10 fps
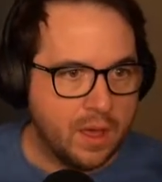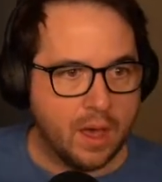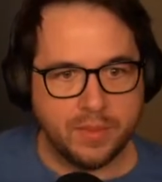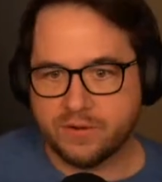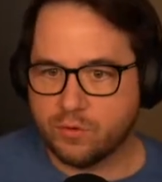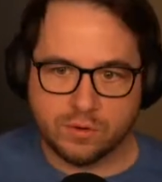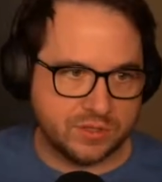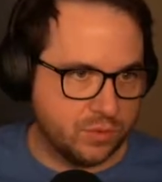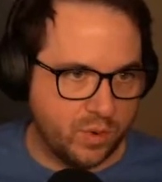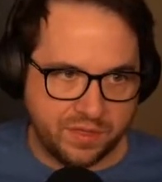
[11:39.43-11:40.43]
And then, of course,
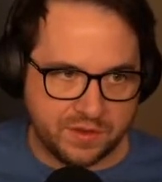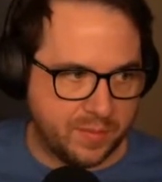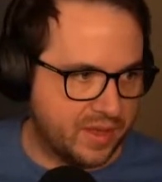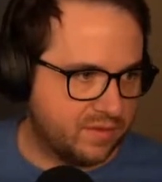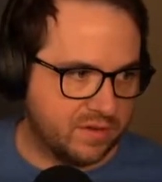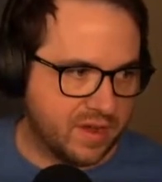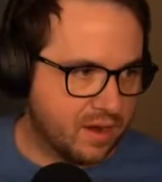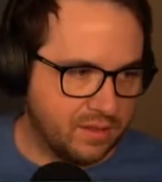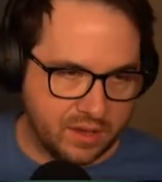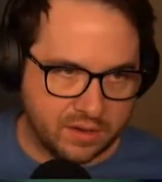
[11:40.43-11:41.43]
the width depends
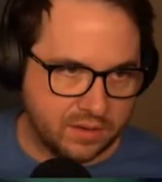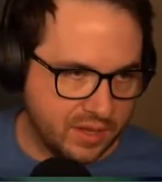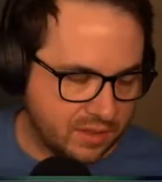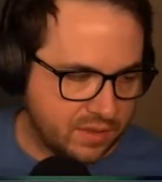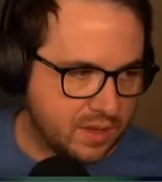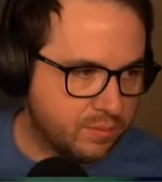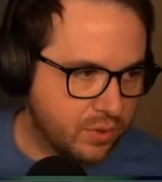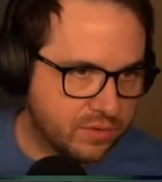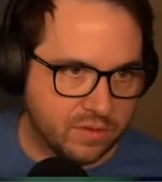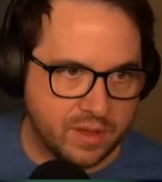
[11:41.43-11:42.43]
entirely on like the
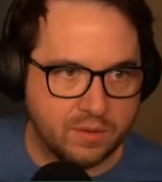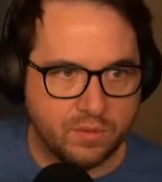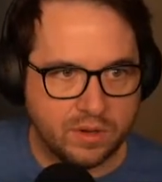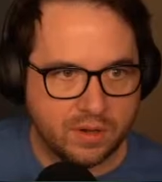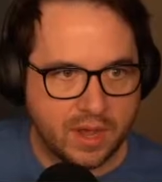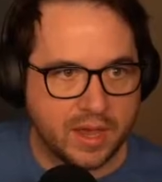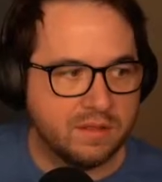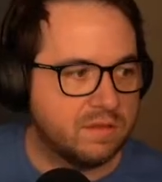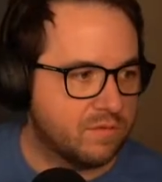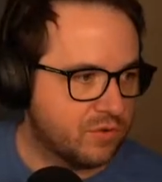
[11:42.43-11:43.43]
input. So like what
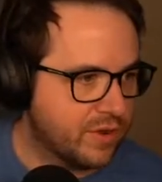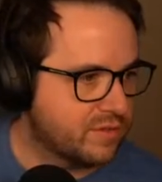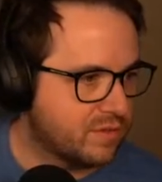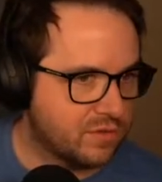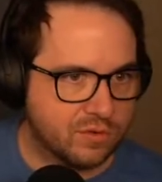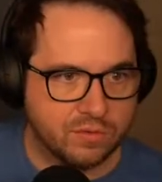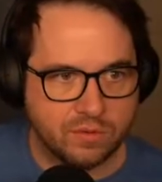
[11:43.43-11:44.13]
kinds of addresses or